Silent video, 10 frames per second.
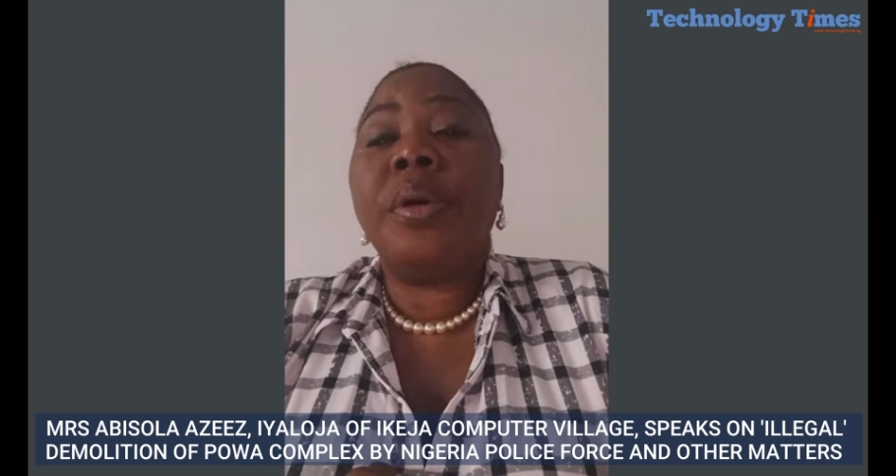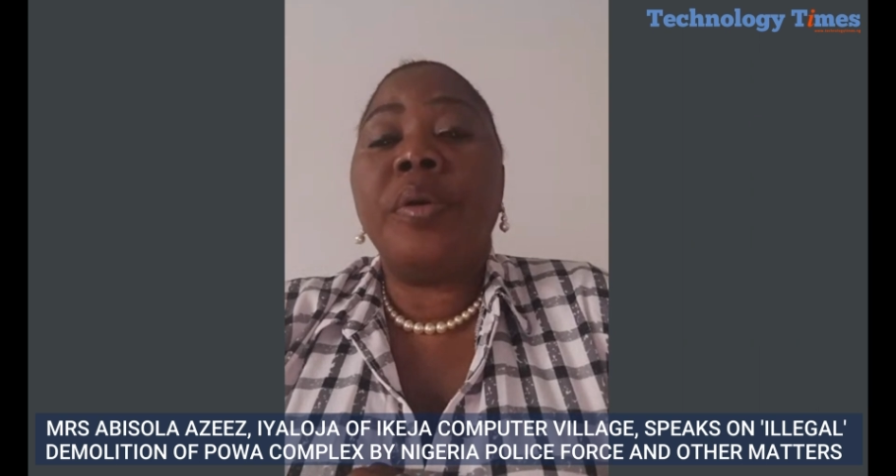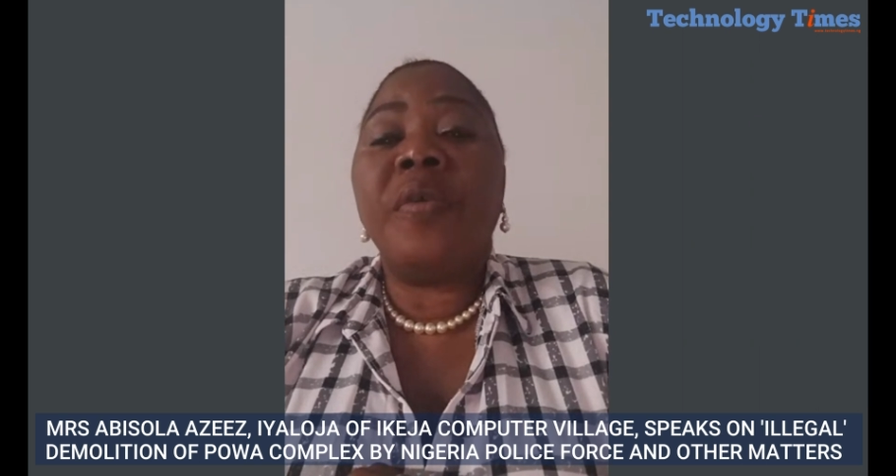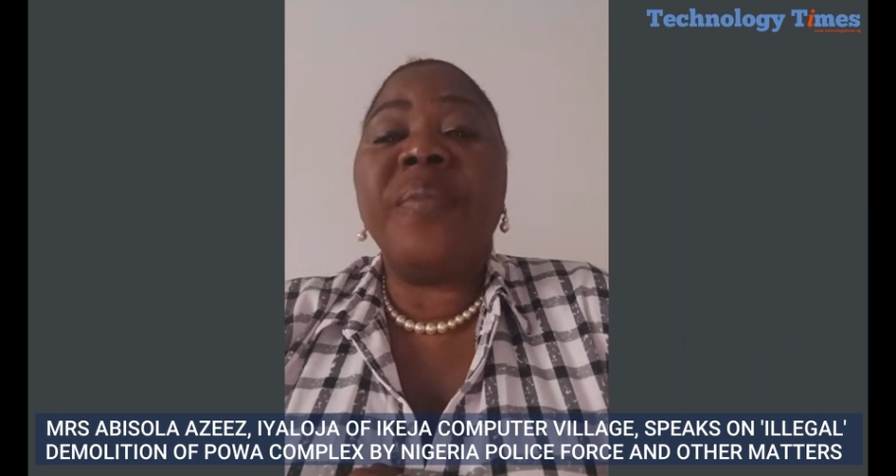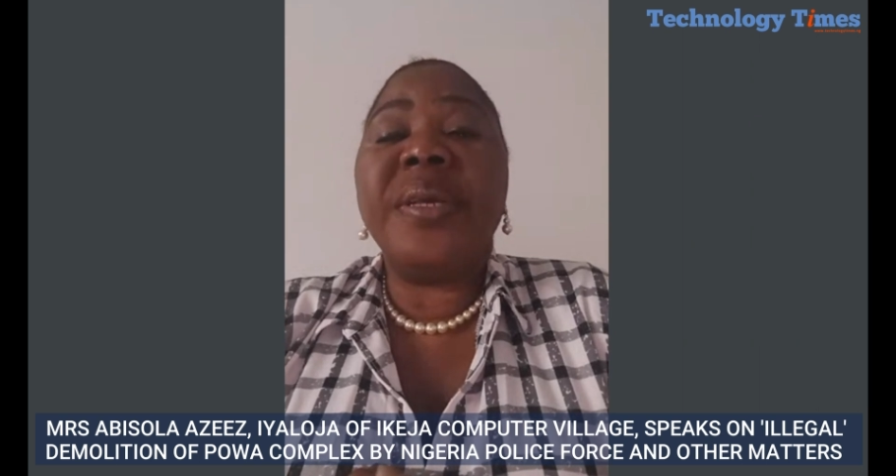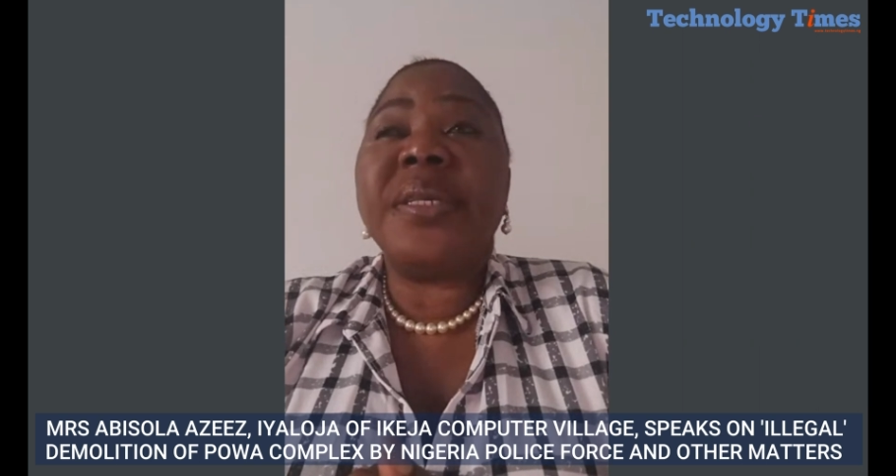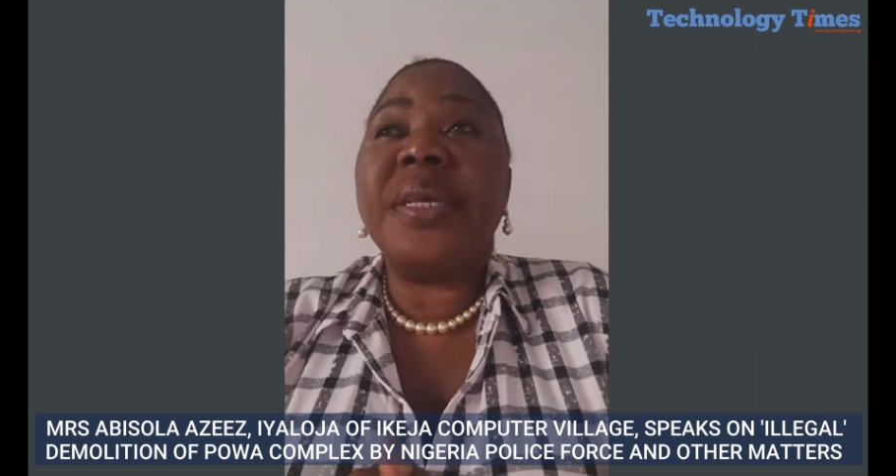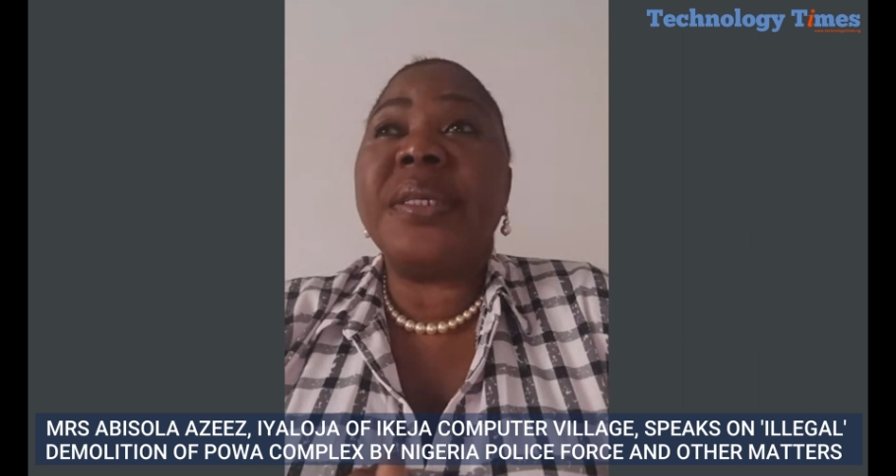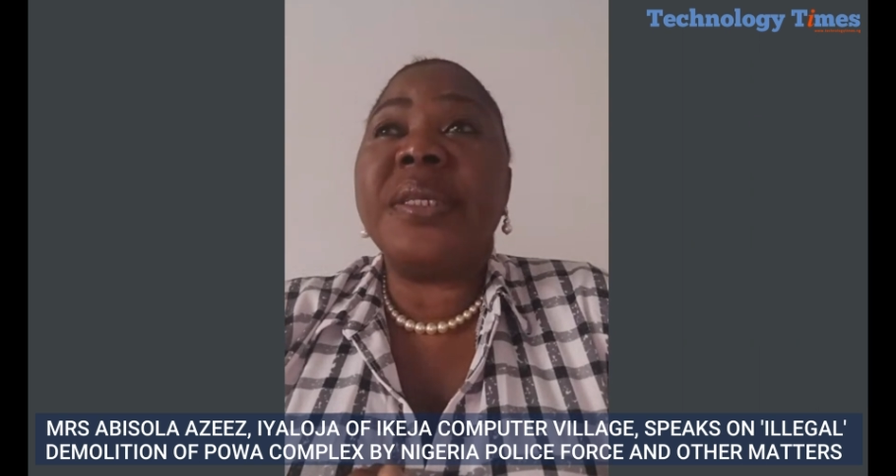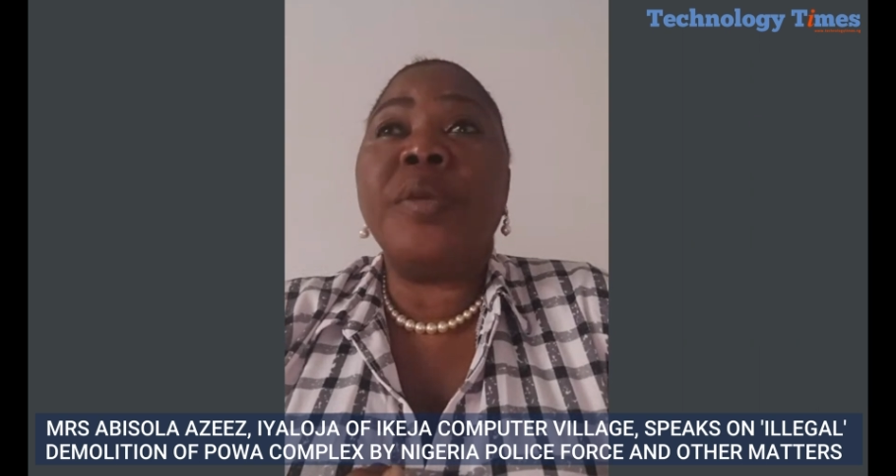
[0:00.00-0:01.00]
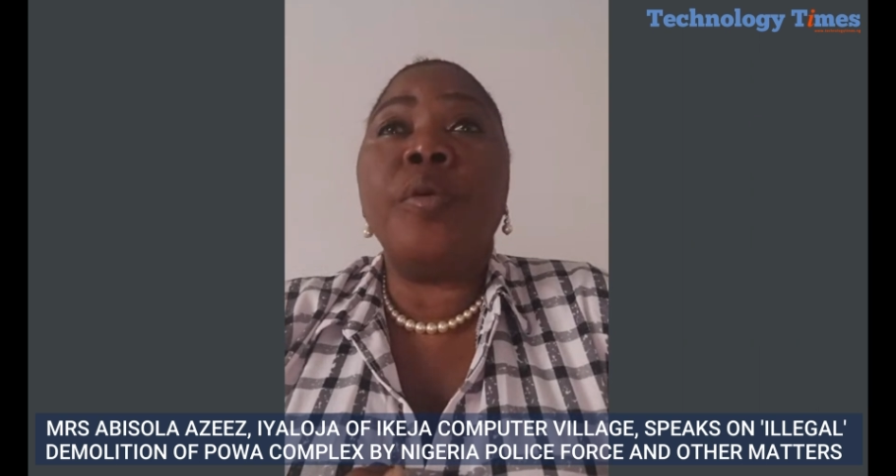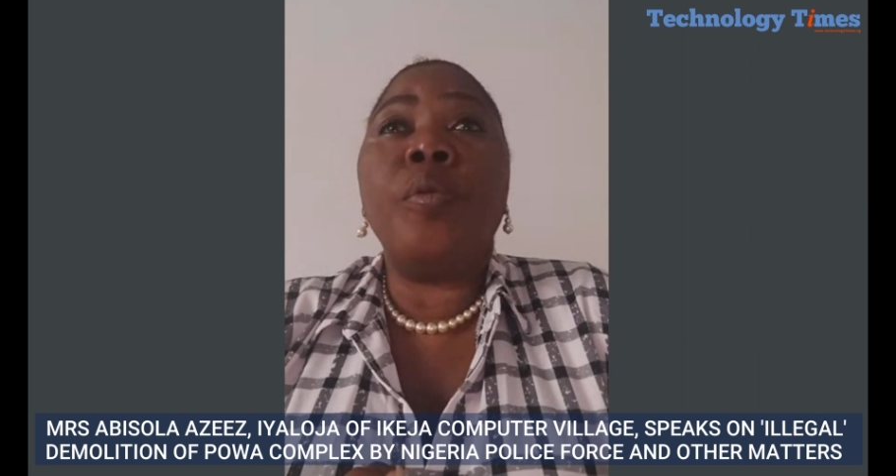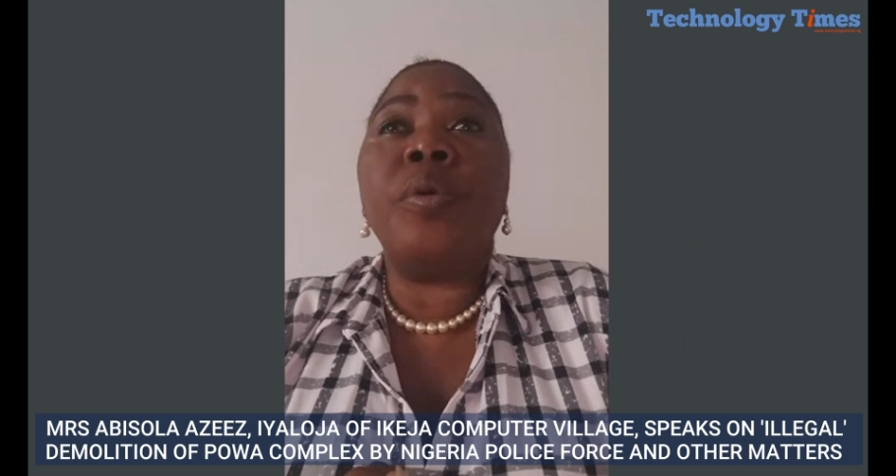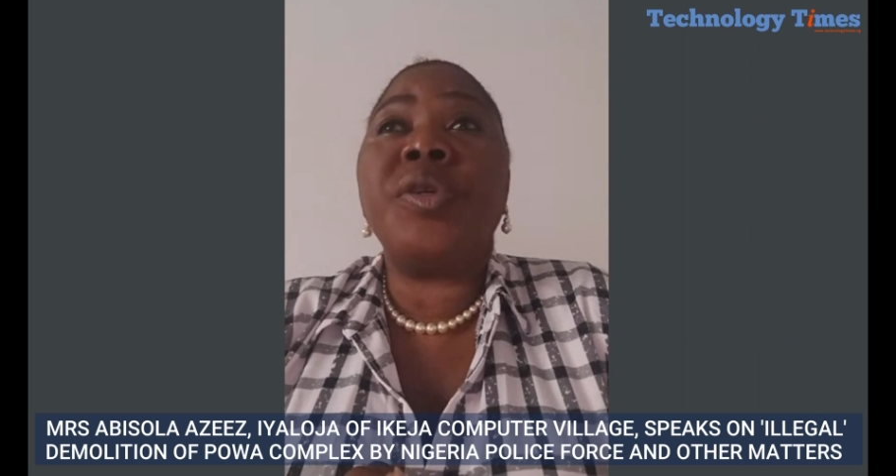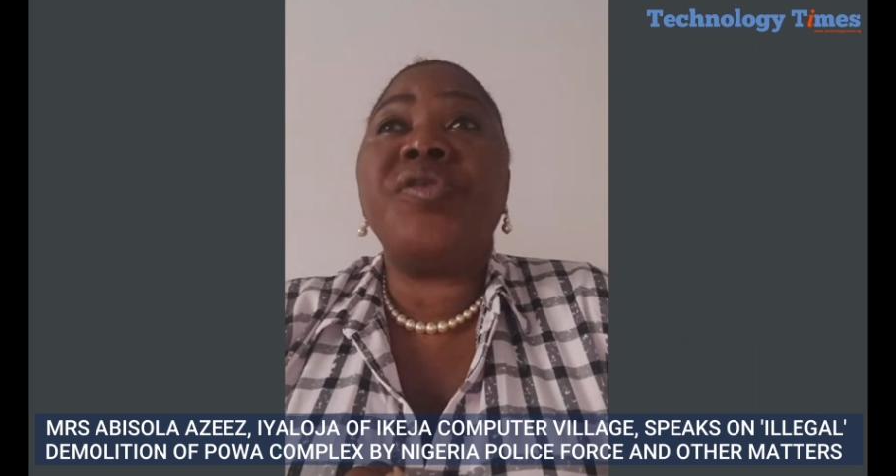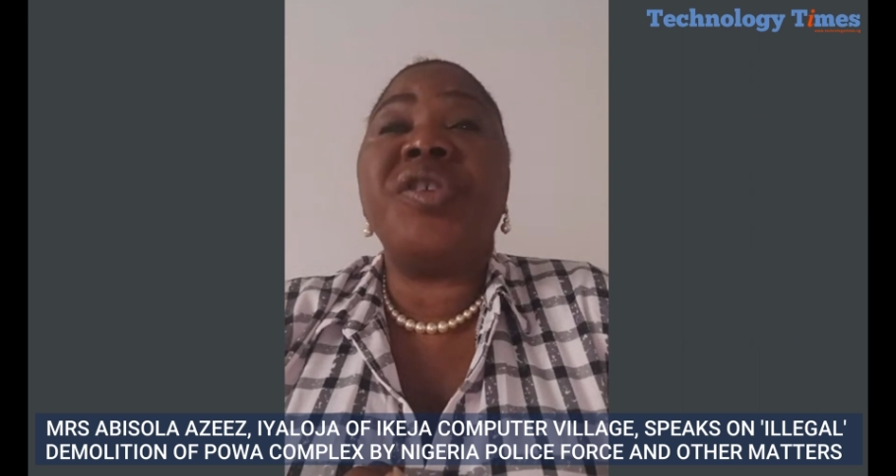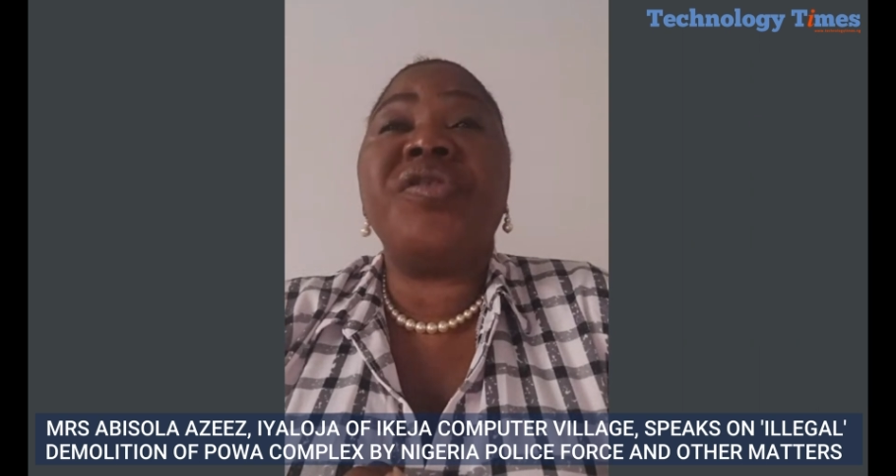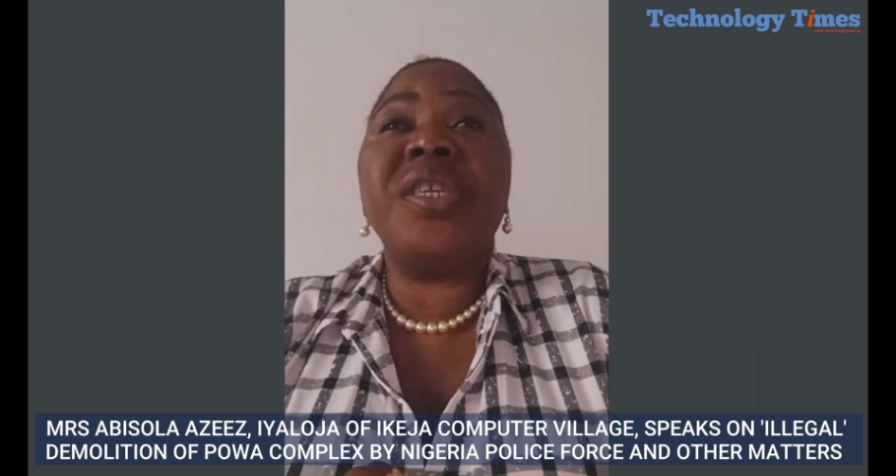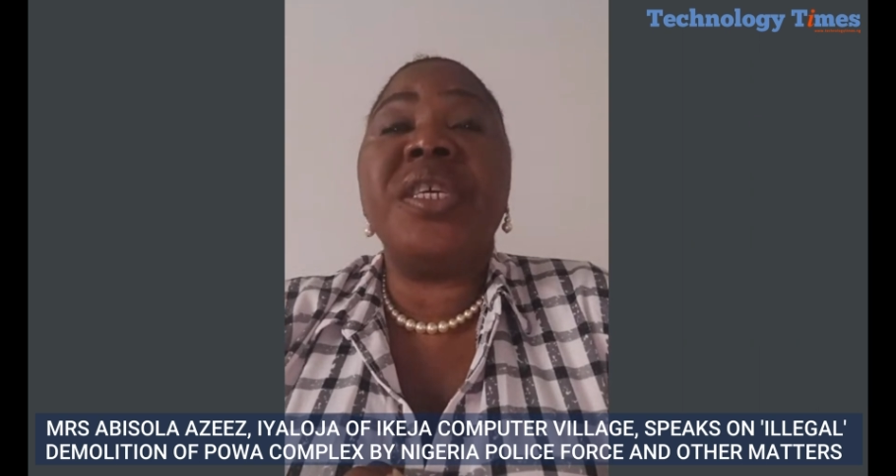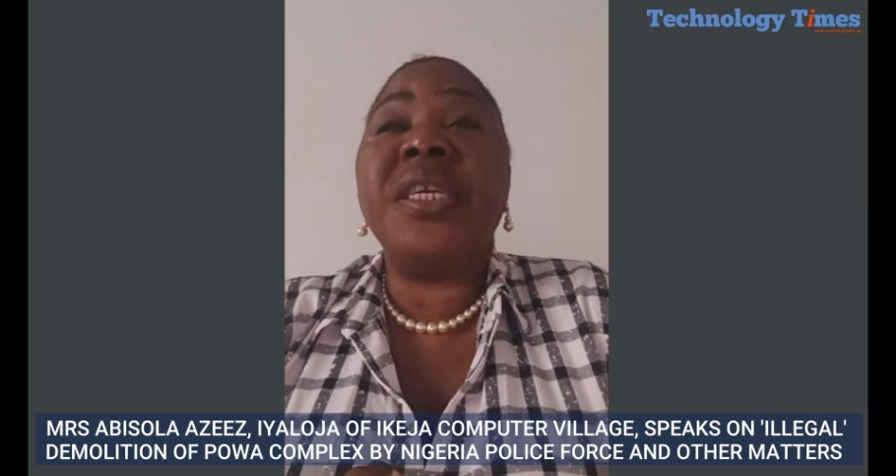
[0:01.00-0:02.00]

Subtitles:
Government says they don't want street trading